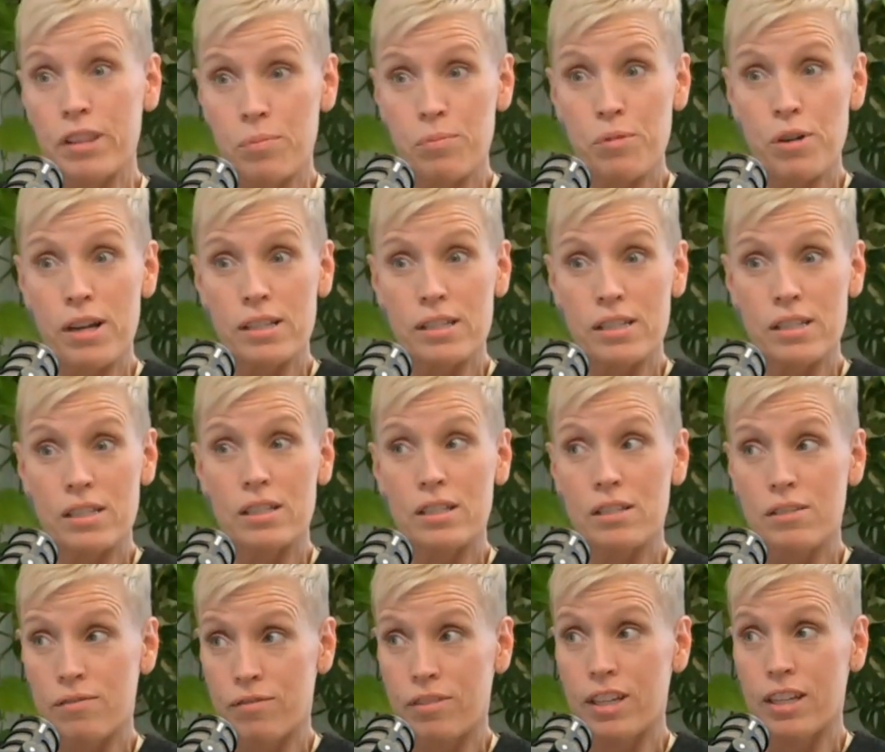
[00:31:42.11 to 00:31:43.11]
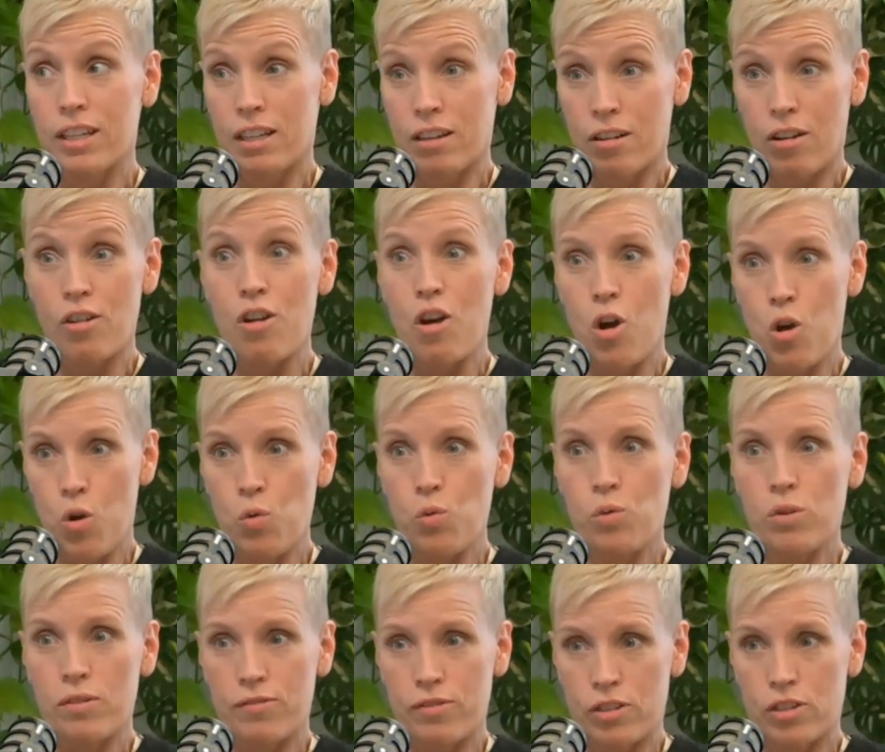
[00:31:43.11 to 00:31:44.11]
the process of getting our own
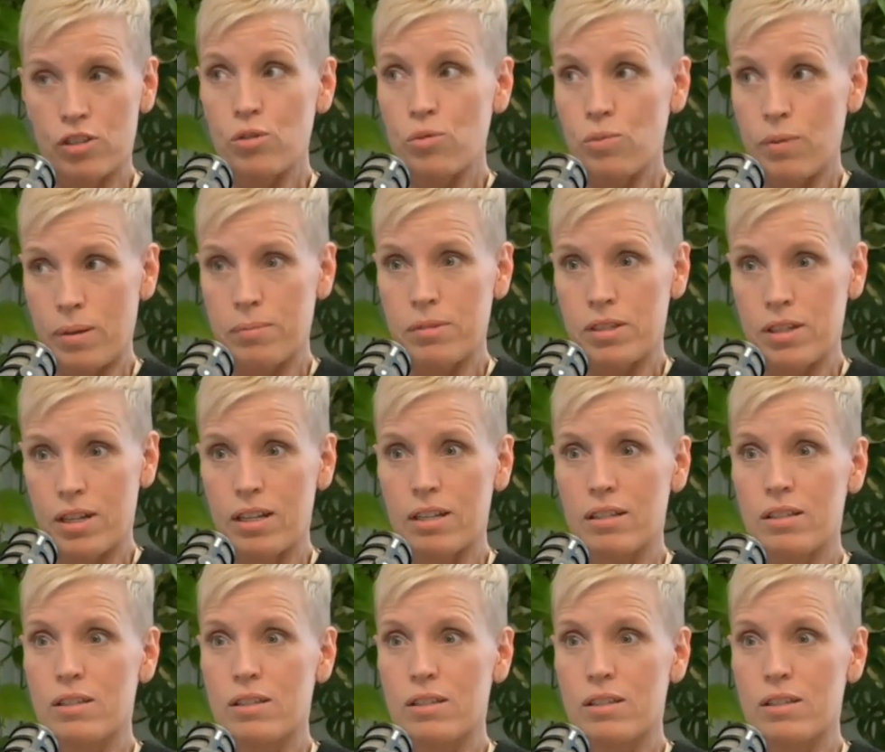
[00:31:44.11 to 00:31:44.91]
official website.